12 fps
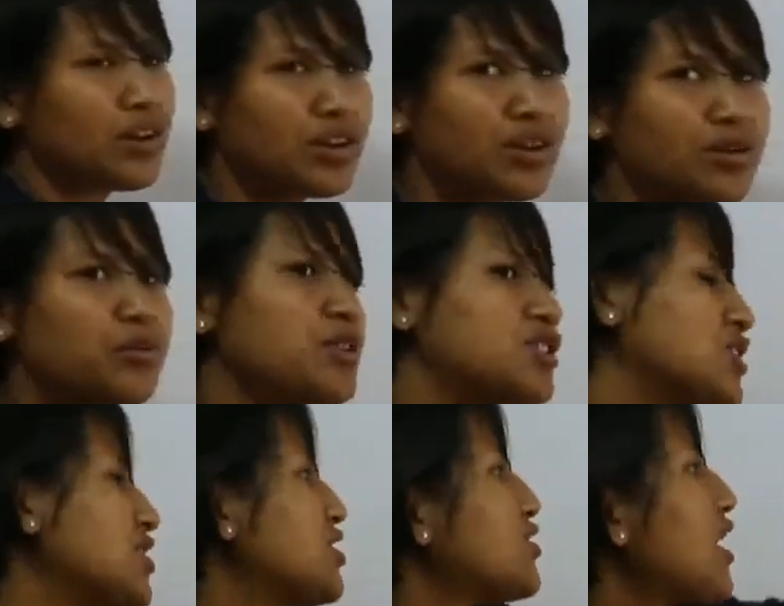okay, which
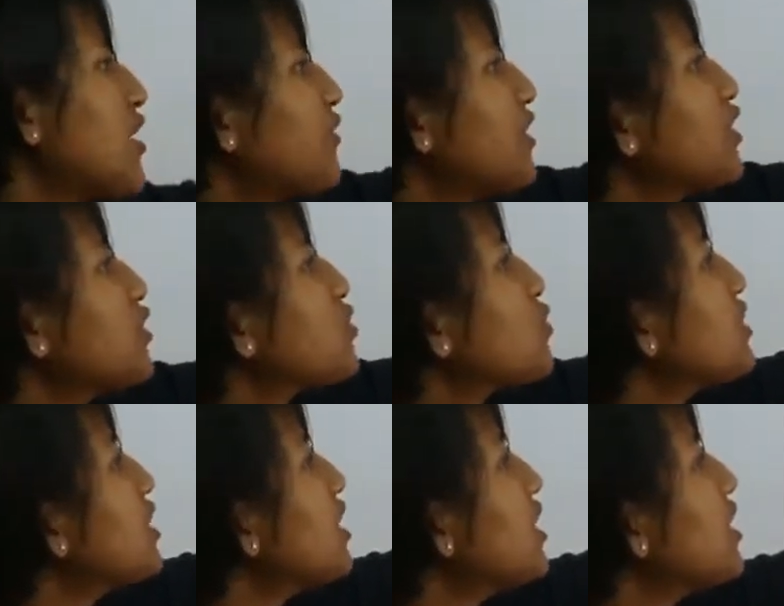is traveling through
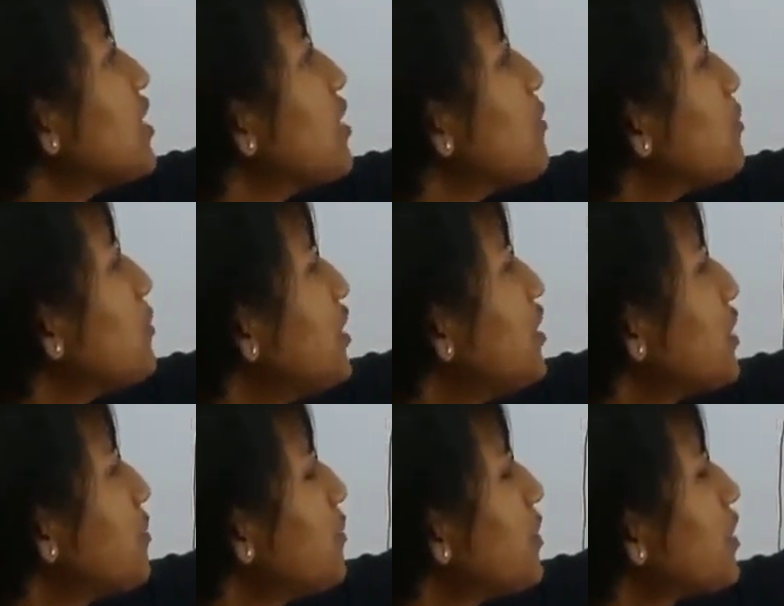the
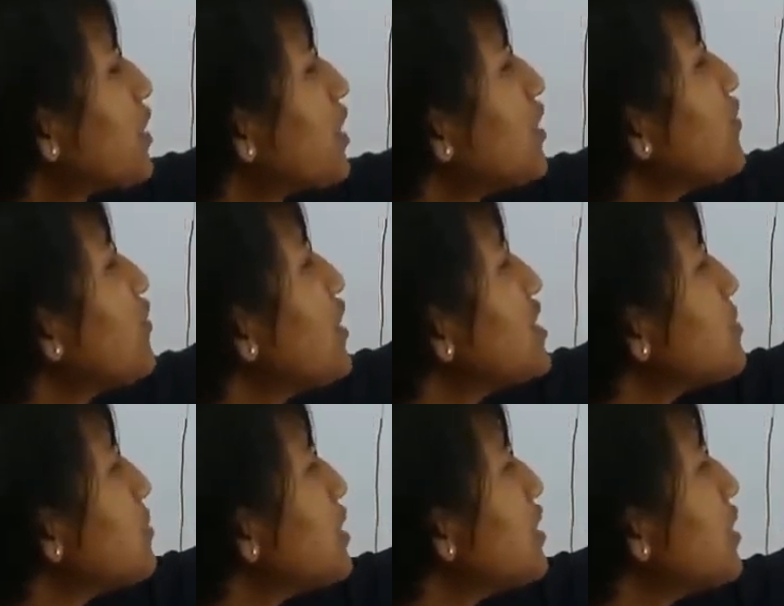medium, okay, the
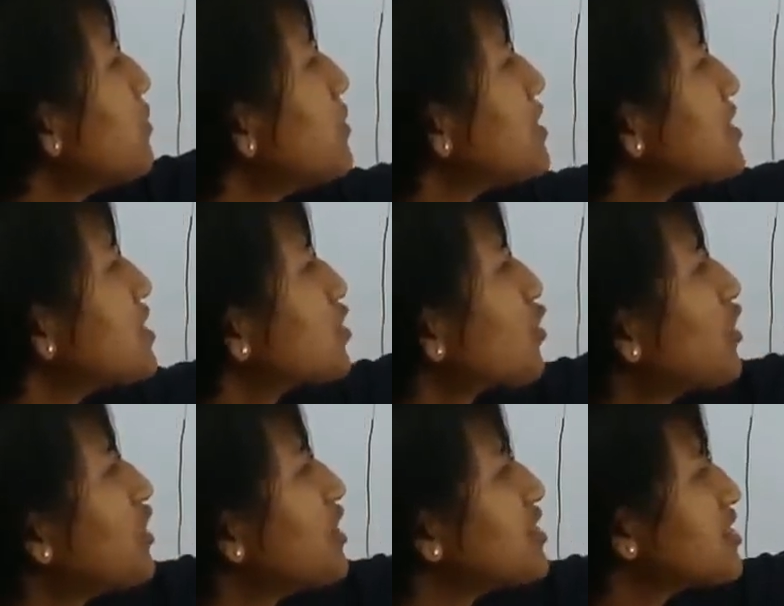first medium. This is
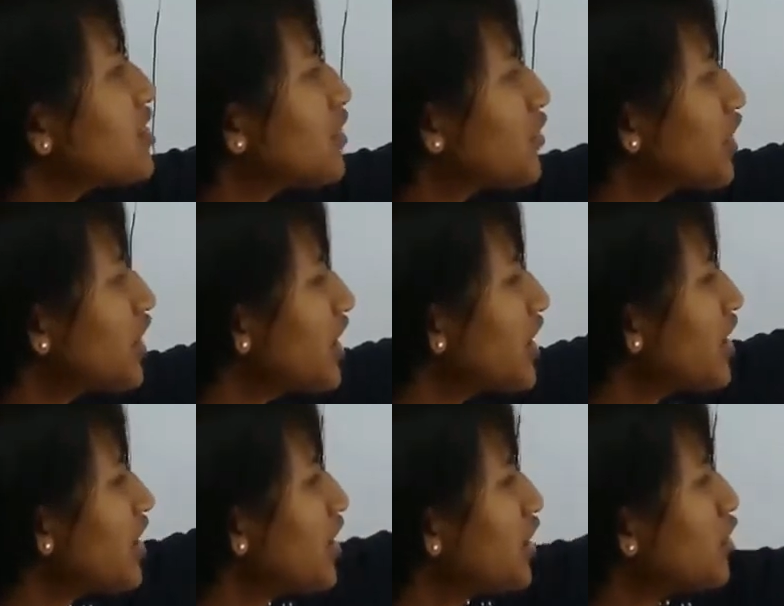called the incident ray.
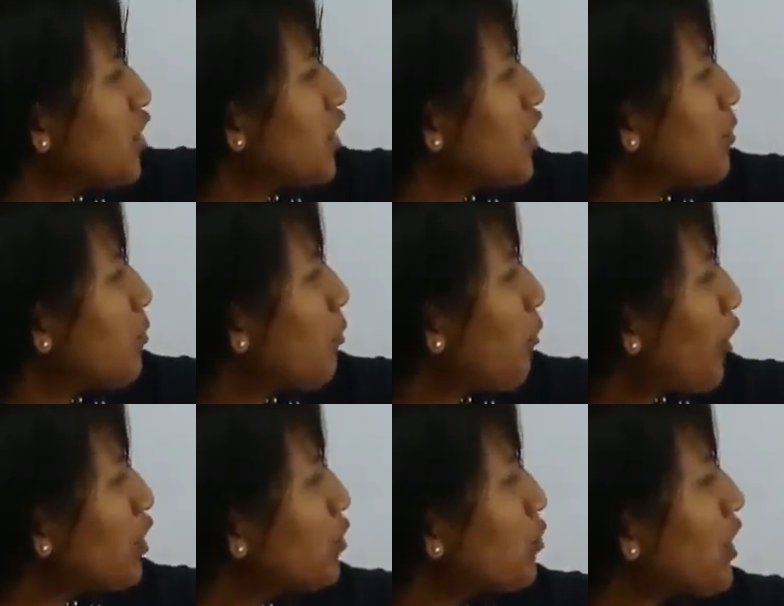The
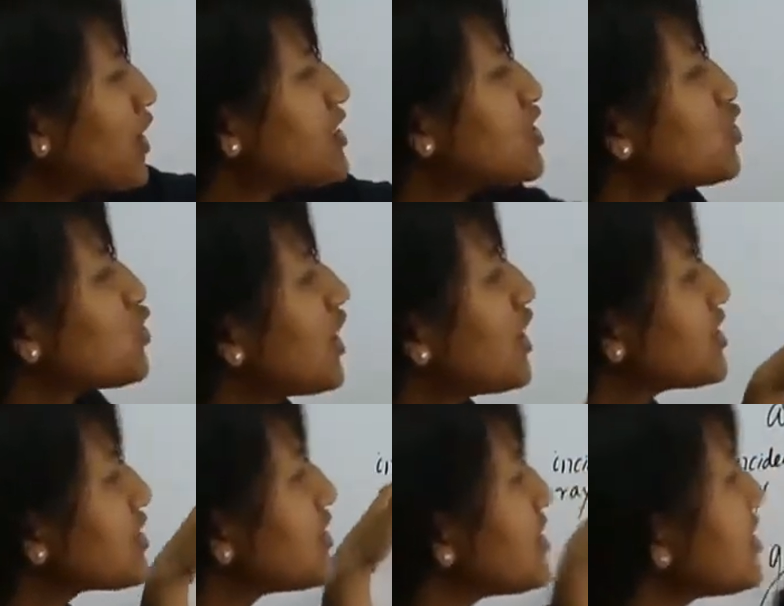point where it strikes the